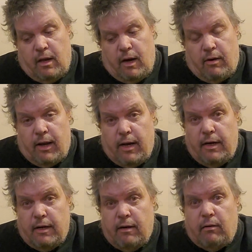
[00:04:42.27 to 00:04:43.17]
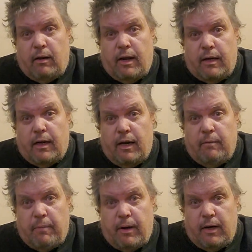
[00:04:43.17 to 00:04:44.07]
Now, Eddie didn't like
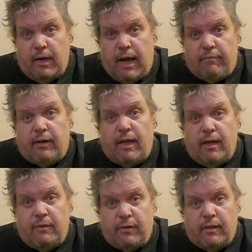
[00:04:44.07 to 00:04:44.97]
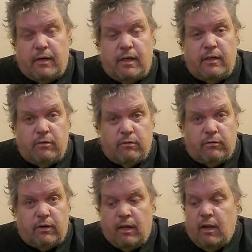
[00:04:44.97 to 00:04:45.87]
anybody having anything that he
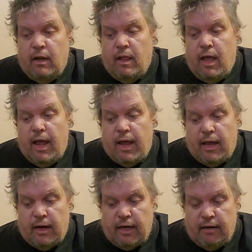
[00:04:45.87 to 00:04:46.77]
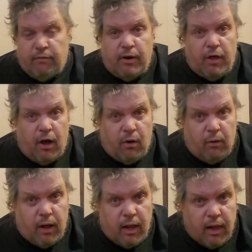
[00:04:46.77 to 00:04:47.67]
used. And even
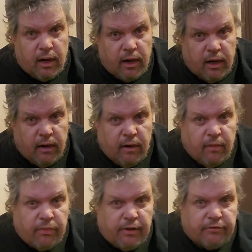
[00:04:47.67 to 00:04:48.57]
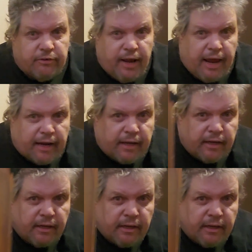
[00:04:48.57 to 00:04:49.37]
though this neck